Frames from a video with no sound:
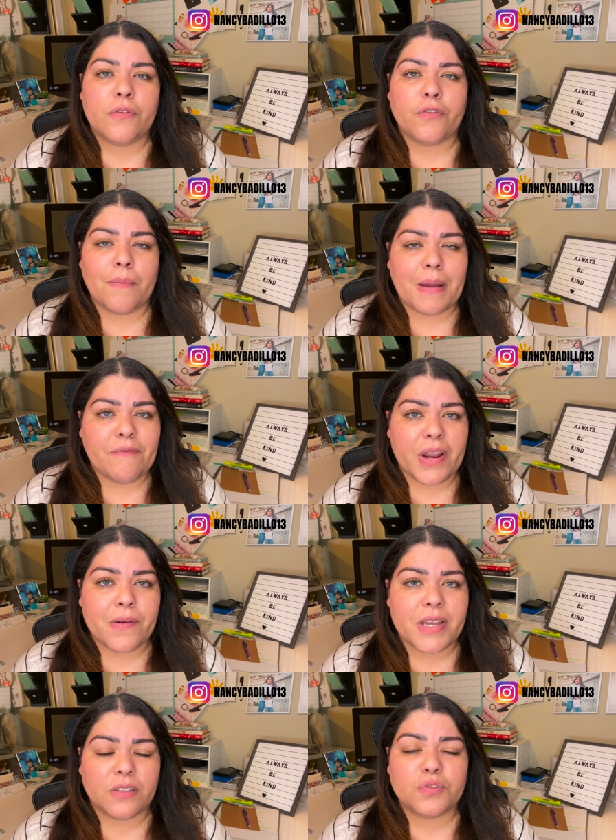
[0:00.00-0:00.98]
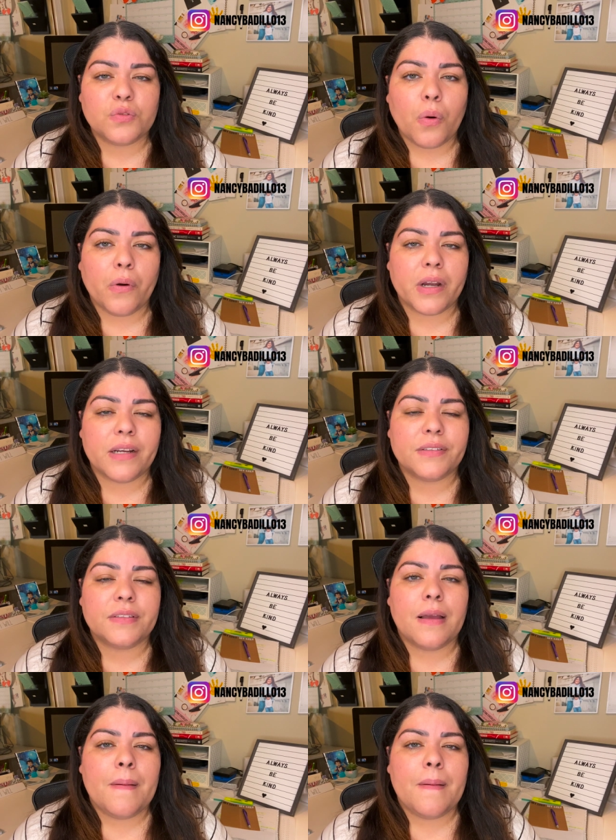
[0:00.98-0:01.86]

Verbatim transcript: from my various stores.